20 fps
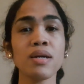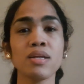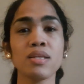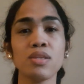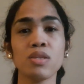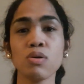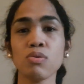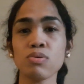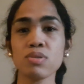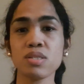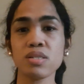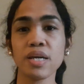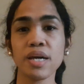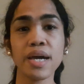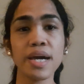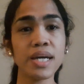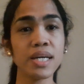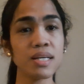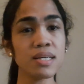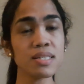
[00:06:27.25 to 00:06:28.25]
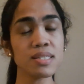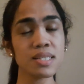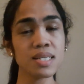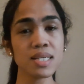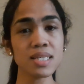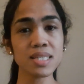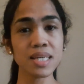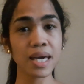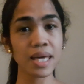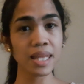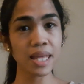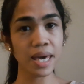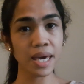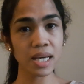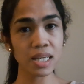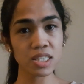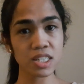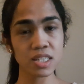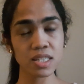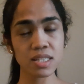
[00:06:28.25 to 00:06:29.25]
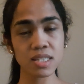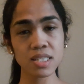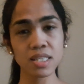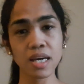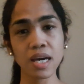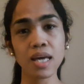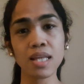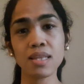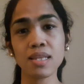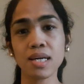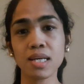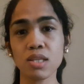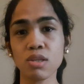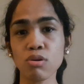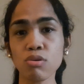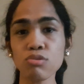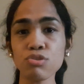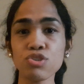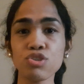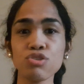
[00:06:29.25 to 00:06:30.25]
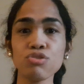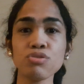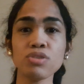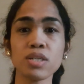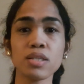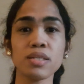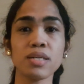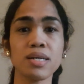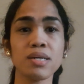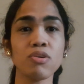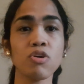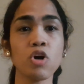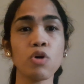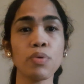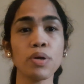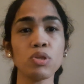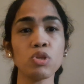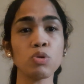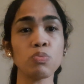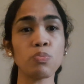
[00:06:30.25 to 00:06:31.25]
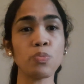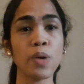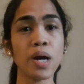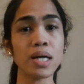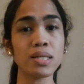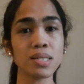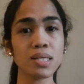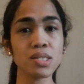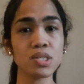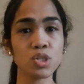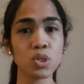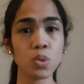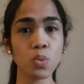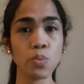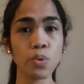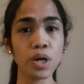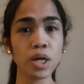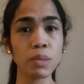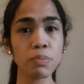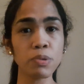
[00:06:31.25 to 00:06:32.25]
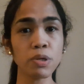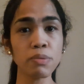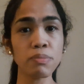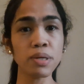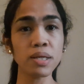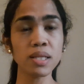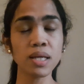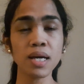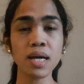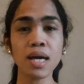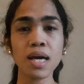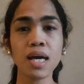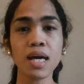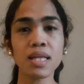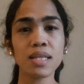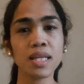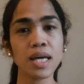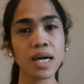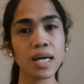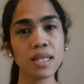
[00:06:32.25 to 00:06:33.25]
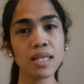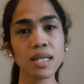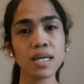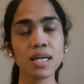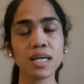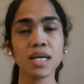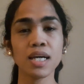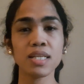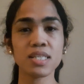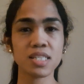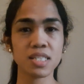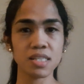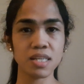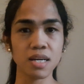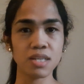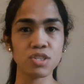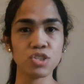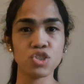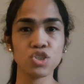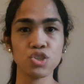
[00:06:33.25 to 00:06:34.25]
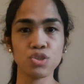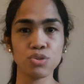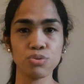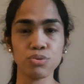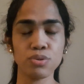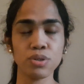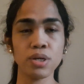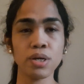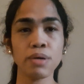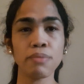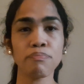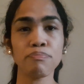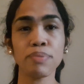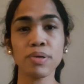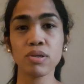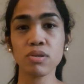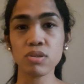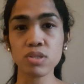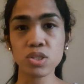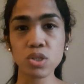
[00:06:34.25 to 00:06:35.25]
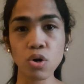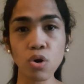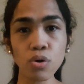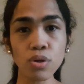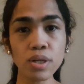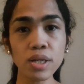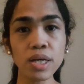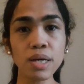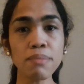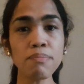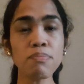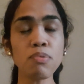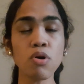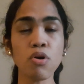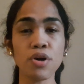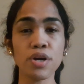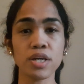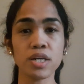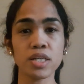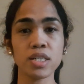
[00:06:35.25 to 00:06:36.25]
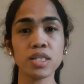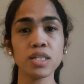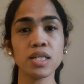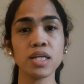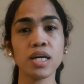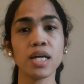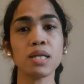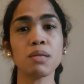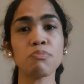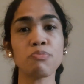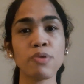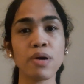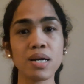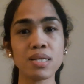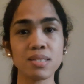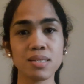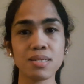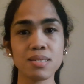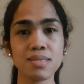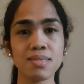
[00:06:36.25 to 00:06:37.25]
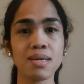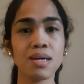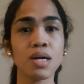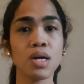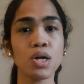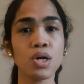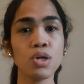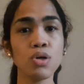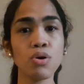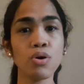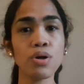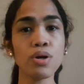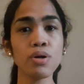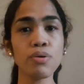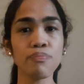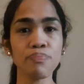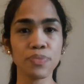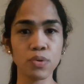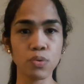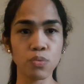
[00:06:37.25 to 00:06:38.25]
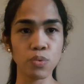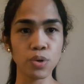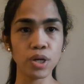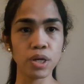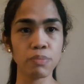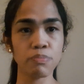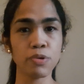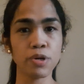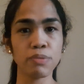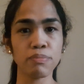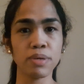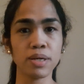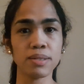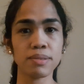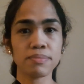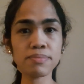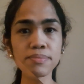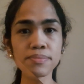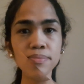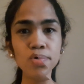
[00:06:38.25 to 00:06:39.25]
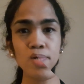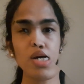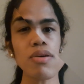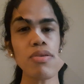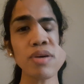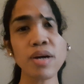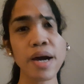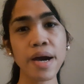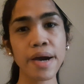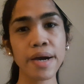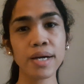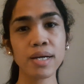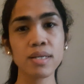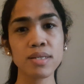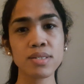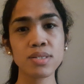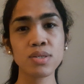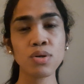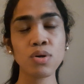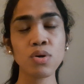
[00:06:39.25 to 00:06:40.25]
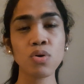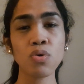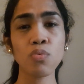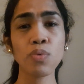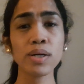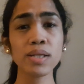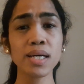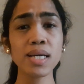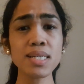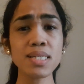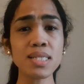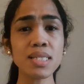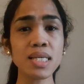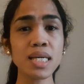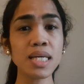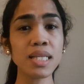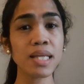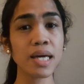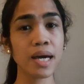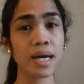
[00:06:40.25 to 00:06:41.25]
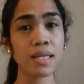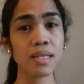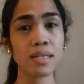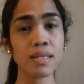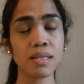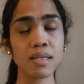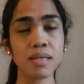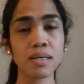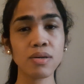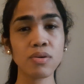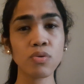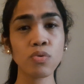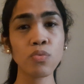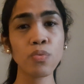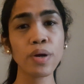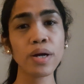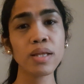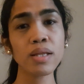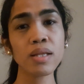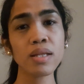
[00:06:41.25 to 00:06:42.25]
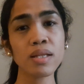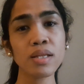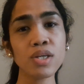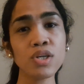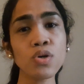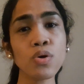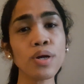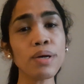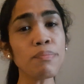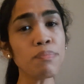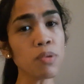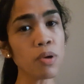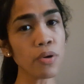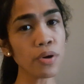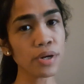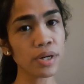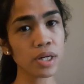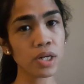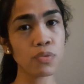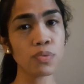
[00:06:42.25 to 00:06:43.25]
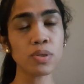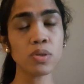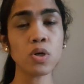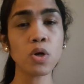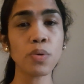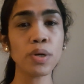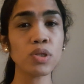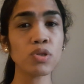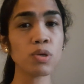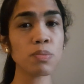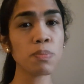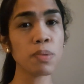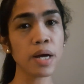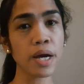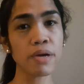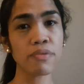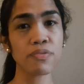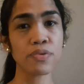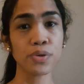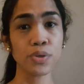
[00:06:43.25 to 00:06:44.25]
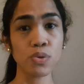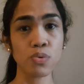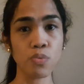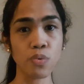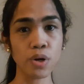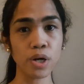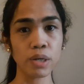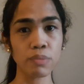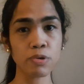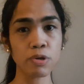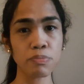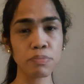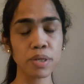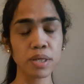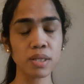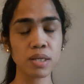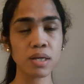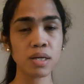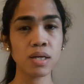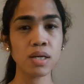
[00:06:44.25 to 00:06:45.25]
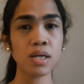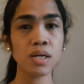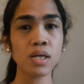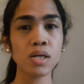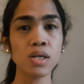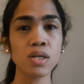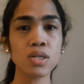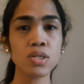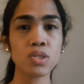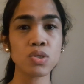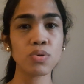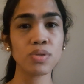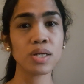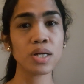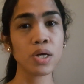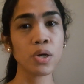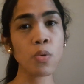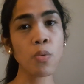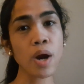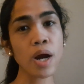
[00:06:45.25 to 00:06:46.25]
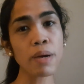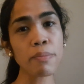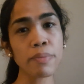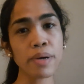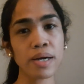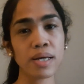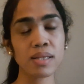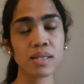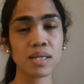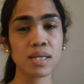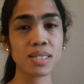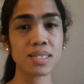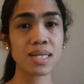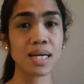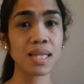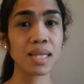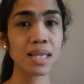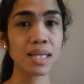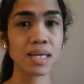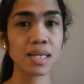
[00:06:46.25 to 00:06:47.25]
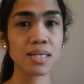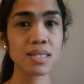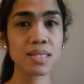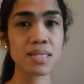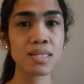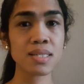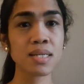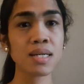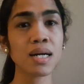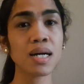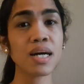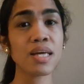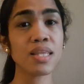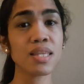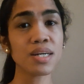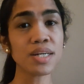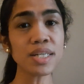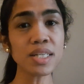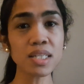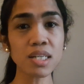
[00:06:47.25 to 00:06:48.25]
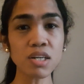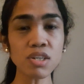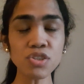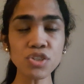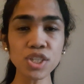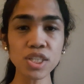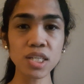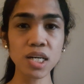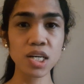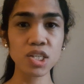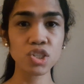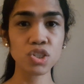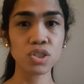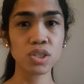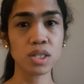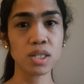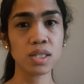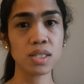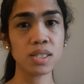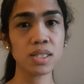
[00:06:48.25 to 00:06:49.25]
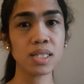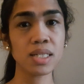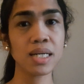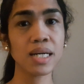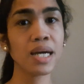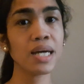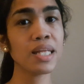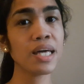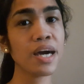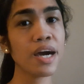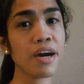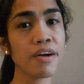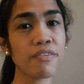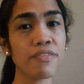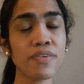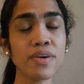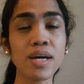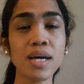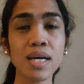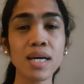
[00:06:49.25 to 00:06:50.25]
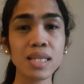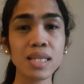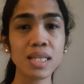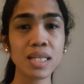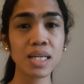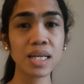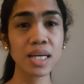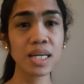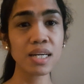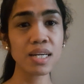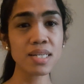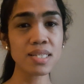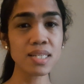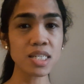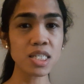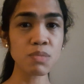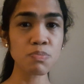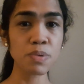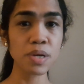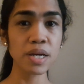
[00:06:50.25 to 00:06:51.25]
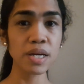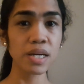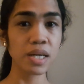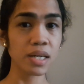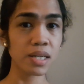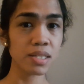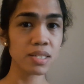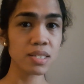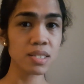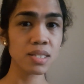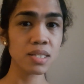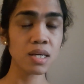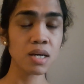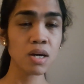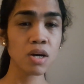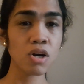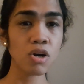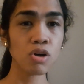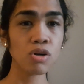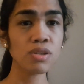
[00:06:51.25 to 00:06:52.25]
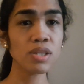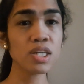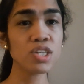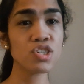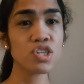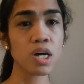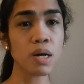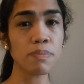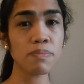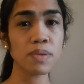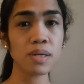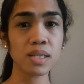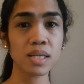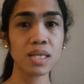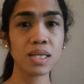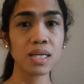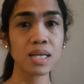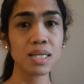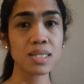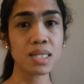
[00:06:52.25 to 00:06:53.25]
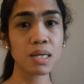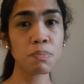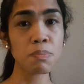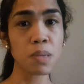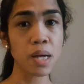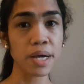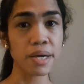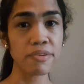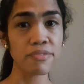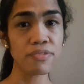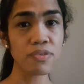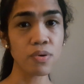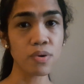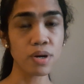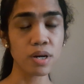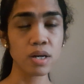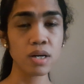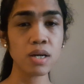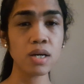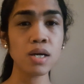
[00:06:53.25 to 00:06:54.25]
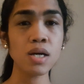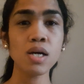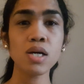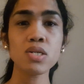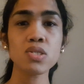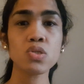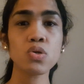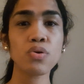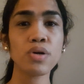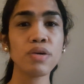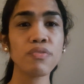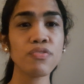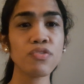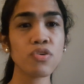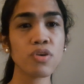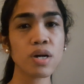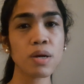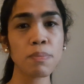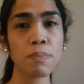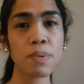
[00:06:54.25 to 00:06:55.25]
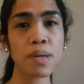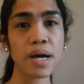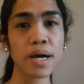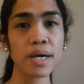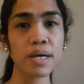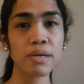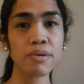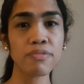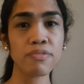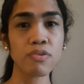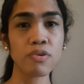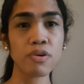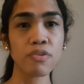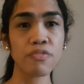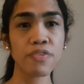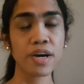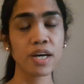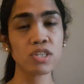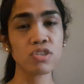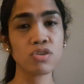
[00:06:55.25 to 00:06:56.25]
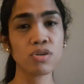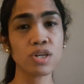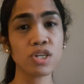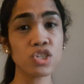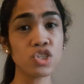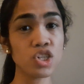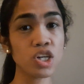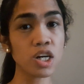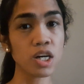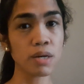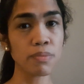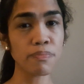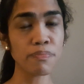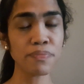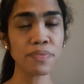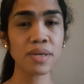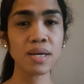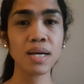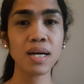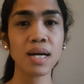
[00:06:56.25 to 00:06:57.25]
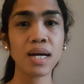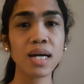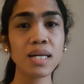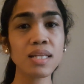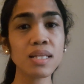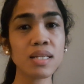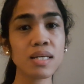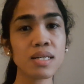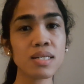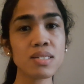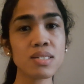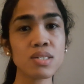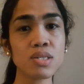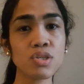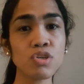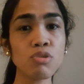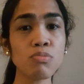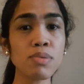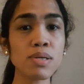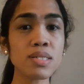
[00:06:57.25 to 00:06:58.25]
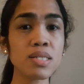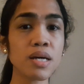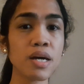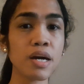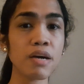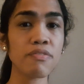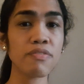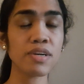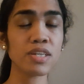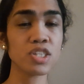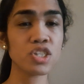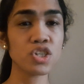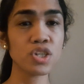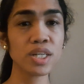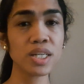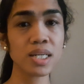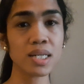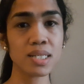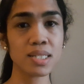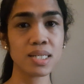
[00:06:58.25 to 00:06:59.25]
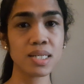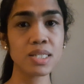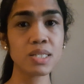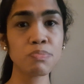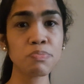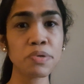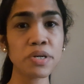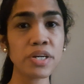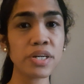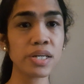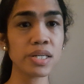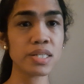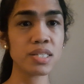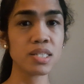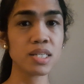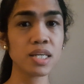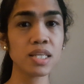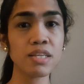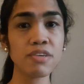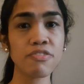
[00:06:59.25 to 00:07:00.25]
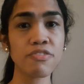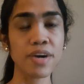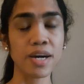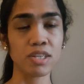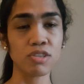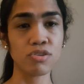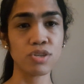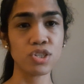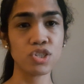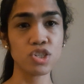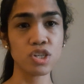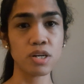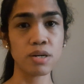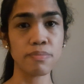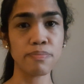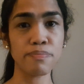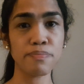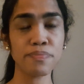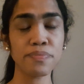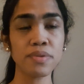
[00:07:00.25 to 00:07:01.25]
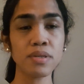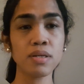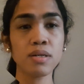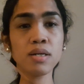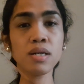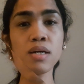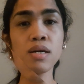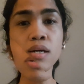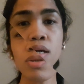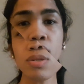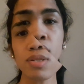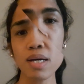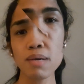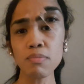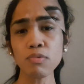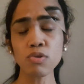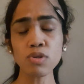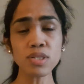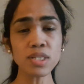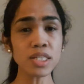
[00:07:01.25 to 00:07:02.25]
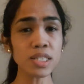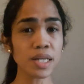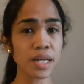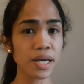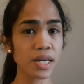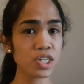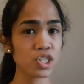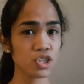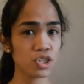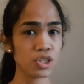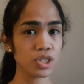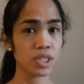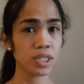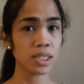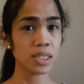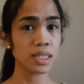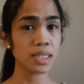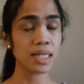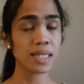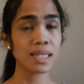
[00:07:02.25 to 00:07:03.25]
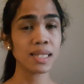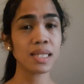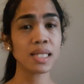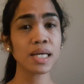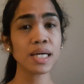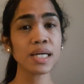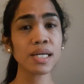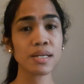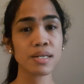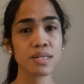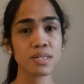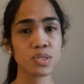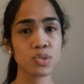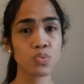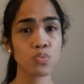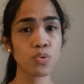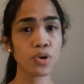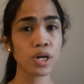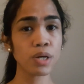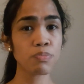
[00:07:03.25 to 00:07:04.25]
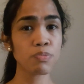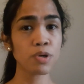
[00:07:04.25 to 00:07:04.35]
those agencies and agents, and they told you that they are going to process your work permit, then it's not true because only employer can process your work permit. So now, guys, what is needed when your employer will going to apply for your work permit? So the requirement is at least a third country national can have 3 years experience on the job that he is applying for. So if you're applying for a factory job, at least you must have a 3 years experience in the factory job. Also some consideration that 3 years work